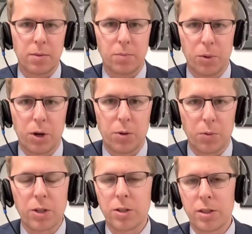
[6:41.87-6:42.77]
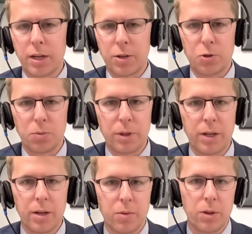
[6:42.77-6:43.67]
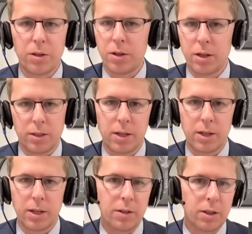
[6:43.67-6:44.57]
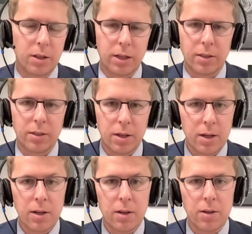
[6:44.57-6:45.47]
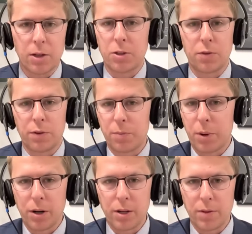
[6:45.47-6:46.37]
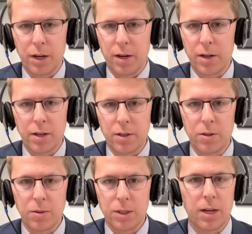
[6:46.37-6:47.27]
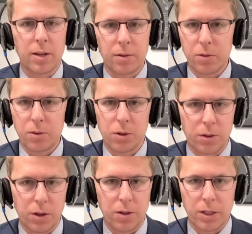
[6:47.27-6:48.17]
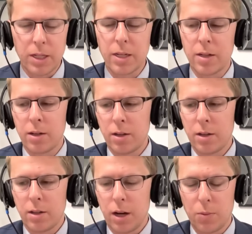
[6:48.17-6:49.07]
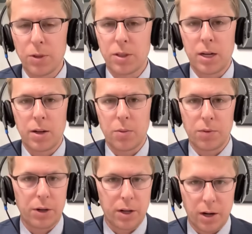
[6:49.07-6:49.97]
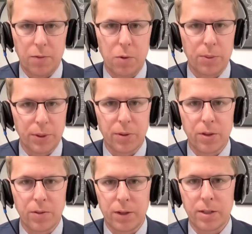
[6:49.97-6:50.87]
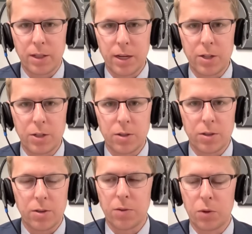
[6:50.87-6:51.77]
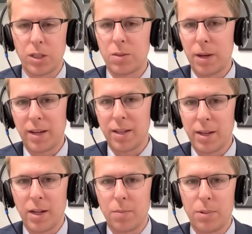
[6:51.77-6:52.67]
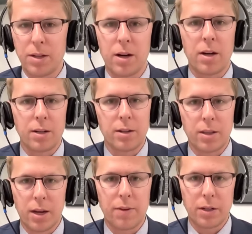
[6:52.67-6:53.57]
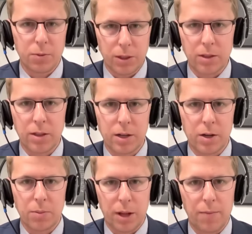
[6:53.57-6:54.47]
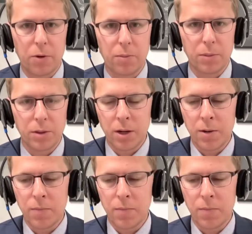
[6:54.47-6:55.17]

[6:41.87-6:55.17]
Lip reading: and broader Russian state-controlled media, we do not see evidence that links the Conservative Party of Canada to tenant or RT. I will say we're very careful when we do the investigations to avoid speculating beyond the evidence we can see on our platforms.